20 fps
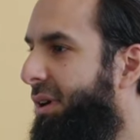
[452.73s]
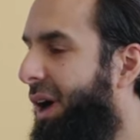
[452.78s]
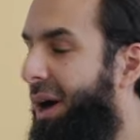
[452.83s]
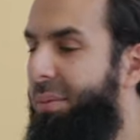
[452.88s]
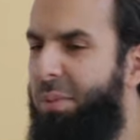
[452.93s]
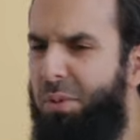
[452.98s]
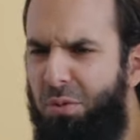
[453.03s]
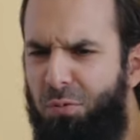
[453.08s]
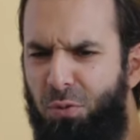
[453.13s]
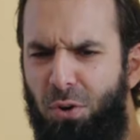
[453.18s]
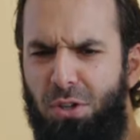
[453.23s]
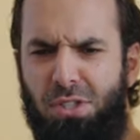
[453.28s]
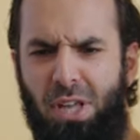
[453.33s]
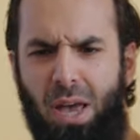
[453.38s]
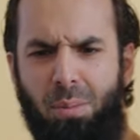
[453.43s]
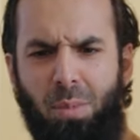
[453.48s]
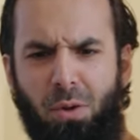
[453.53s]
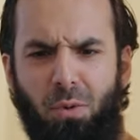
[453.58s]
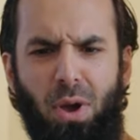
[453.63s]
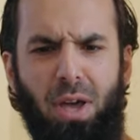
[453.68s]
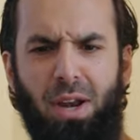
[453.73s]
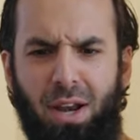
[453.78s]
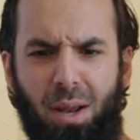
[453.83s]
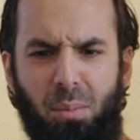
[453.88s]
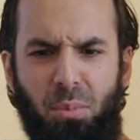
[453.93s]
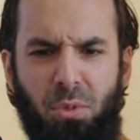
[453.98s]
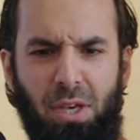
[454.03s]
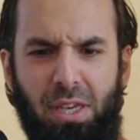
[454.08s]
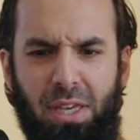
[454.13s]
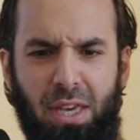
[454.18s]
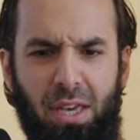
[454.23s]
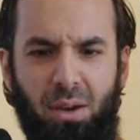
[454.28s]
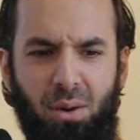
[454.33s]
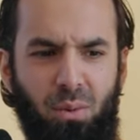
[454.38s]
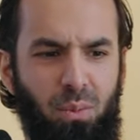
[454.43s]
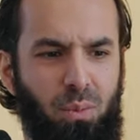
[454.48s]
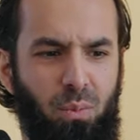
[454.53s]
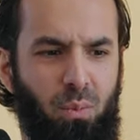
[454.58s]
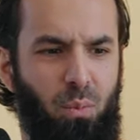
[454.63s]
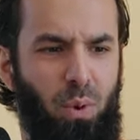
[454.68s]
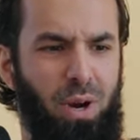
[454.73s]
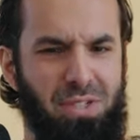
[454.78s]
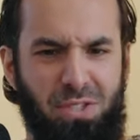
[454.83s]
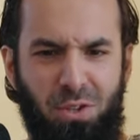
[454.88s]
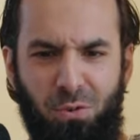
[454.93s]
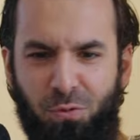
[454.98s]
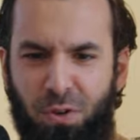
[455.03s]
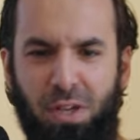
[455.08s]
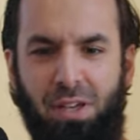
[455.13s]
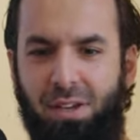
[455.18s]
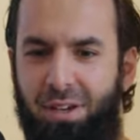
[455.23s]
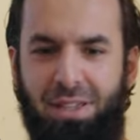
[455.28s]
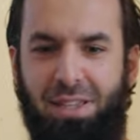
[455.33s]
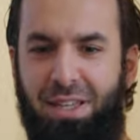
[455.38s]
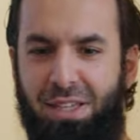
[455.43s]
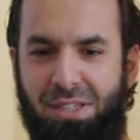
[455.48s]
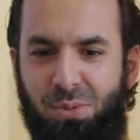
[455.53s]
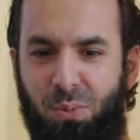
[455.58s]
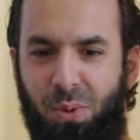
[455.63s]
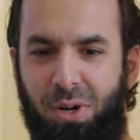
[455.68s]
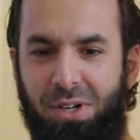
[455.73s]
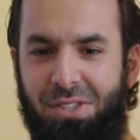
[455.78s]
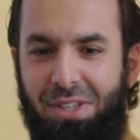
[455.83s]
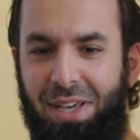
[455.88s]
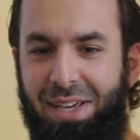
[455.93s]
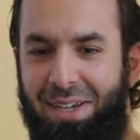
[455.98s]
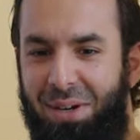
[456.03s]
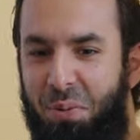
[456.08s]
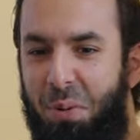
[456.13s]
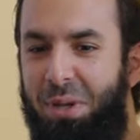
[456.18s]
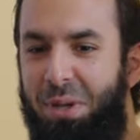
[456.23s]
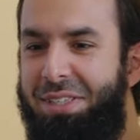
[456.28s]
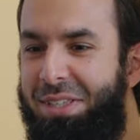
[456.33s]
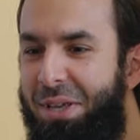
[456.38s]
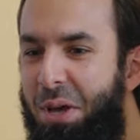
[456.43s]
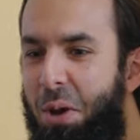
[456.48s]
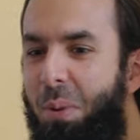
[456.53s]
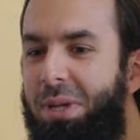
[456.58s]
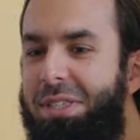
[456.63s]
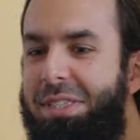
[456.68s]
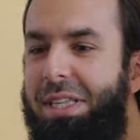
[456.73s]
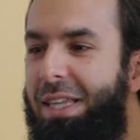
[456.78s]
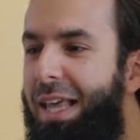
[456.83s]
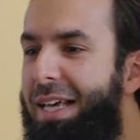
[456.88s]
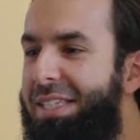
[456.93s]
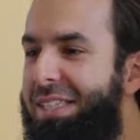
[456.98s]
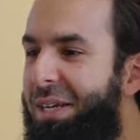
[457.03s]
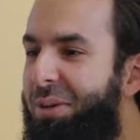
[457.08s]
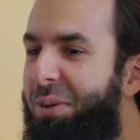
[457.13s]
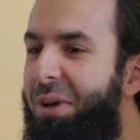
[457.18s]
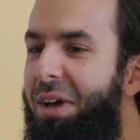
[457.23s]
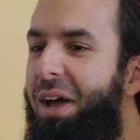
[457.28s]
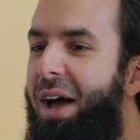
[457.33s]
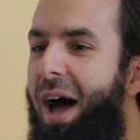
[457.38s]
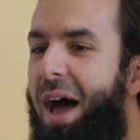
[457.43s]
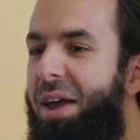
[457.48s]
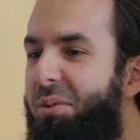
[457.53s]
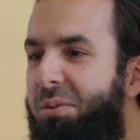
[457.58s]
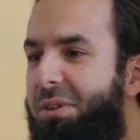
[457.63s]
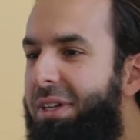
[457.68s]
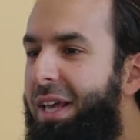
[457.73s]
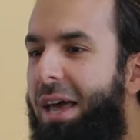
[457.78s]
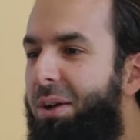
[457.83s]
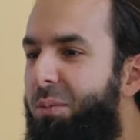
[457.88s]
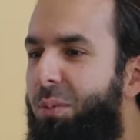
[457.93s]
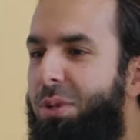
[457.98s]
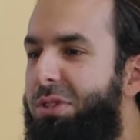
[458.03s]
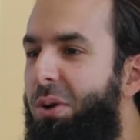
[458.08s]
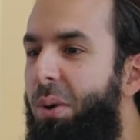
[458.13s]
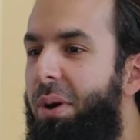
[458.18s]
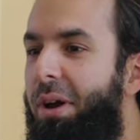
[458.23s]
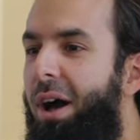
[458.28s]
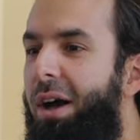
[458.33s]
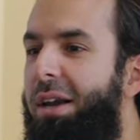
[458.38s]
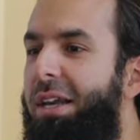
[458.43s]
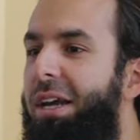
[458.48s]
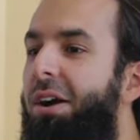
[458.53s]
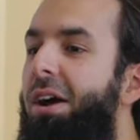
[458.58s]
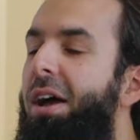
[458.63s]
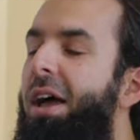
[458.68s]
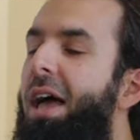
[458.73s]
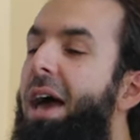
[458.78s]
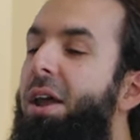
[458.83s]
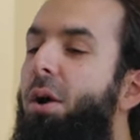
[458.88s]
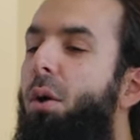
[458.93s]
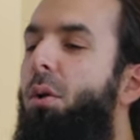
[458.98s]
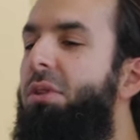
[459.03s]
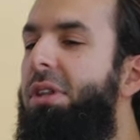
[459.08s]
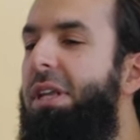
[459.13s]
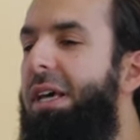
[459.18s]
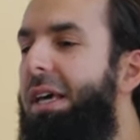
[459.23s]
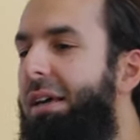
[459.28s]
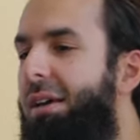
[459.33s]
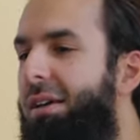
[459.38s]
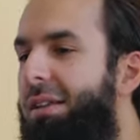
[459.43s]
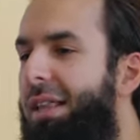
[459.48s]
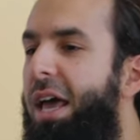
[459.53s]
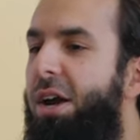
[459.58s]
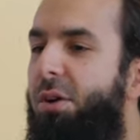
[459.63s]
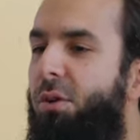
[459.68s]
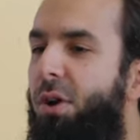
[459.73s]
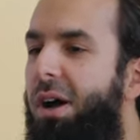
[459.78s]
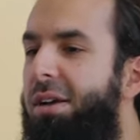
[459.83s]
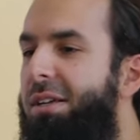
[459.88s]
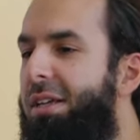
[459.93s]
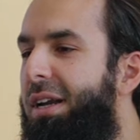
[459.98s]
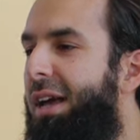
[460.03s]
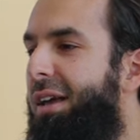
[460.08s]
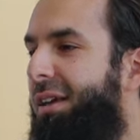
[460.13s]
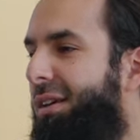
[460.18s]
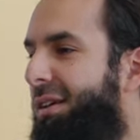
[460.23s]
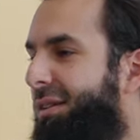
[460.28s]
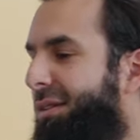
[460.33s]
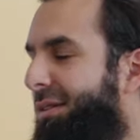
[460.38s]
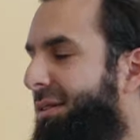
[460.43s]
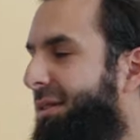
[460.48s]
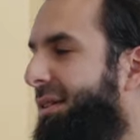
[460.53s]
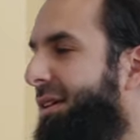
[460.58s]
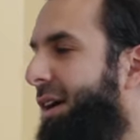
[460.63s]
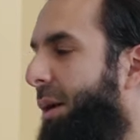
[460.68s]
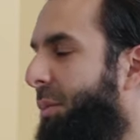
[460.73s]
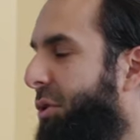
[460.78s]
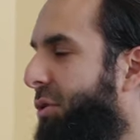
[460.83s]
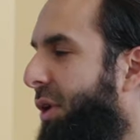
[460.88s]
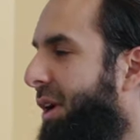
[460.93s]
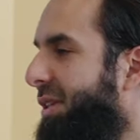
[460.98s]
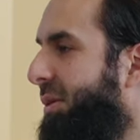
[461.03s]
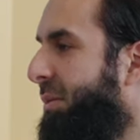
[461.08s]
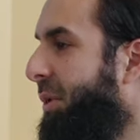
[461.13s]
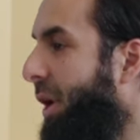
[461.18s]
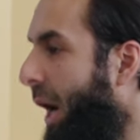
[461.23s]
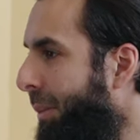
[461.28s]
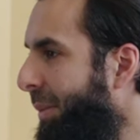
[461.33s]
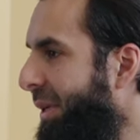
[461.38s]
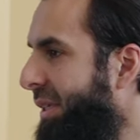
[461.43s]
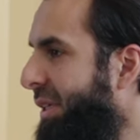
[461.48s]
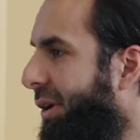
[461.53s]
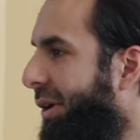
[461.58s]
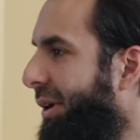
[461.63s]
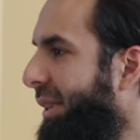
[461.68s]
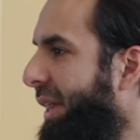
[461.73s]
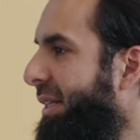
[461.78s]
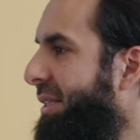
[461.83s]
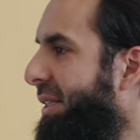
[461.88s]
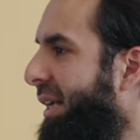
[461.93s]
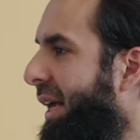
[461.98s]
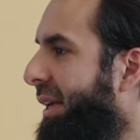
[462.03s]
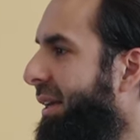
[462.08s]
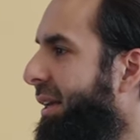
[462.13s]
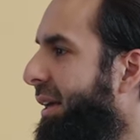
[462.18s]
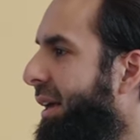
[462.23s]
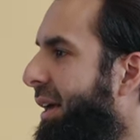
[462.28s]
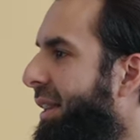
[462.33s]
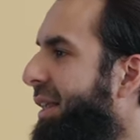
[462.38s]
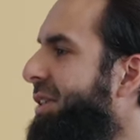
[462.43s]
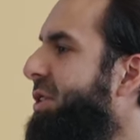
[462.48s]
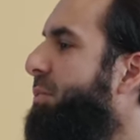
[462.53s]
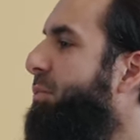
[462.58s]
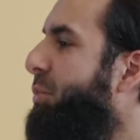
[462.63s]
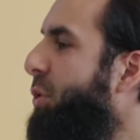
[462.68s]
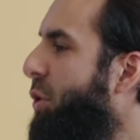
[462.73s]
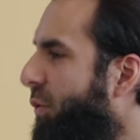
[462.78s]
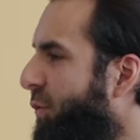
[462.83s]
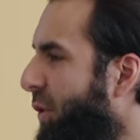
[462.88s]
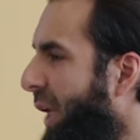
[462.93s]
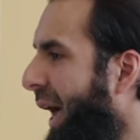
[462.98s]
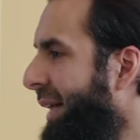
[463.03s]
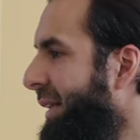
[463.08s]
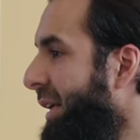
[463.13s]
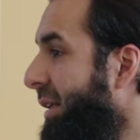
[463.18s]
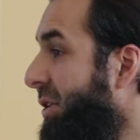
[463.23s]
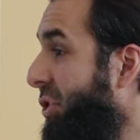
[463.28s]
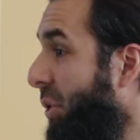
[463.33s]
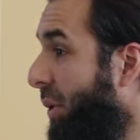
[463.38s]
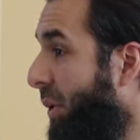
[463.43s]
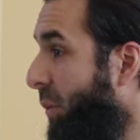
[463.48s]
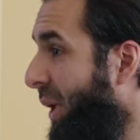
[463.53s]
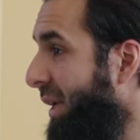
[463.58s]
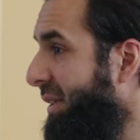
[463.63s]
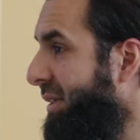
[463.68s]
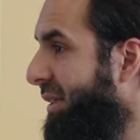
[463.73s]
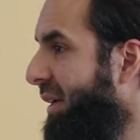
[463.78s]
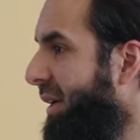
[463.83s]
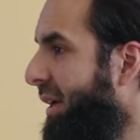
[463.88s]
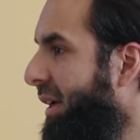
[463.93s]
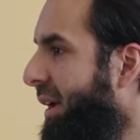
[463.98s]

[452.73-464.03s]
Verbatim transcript: I mean, the first time I read it, I'm thinking, where's the fiqh in this? Where's the, what's, what's the lesson? I don't get what's going on here. And only later on did I come across some commentary that said, this is a beautiful hadith showing what?